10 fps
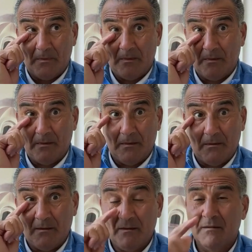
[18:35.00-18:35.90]

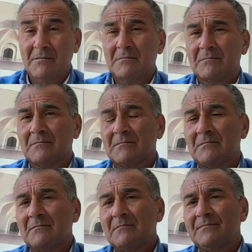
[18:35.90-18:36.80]

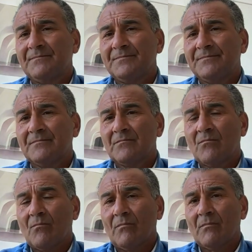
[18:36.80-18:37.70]

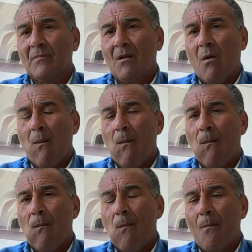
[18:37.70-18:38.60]

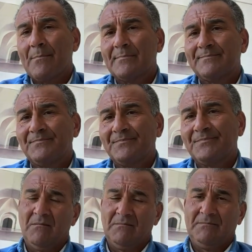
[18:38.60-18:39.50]

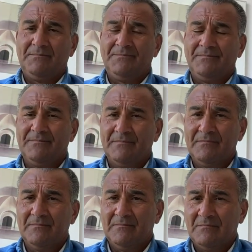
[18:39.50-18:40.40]

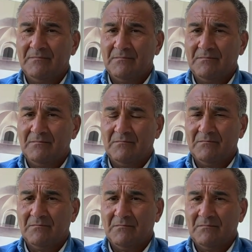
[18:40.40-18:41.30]

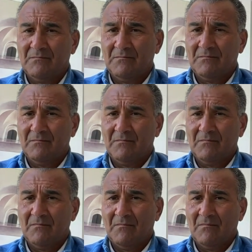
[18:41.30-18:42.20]

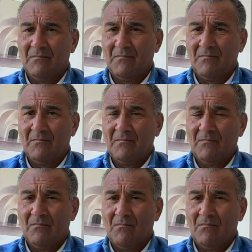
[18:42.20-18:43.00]
[no speech]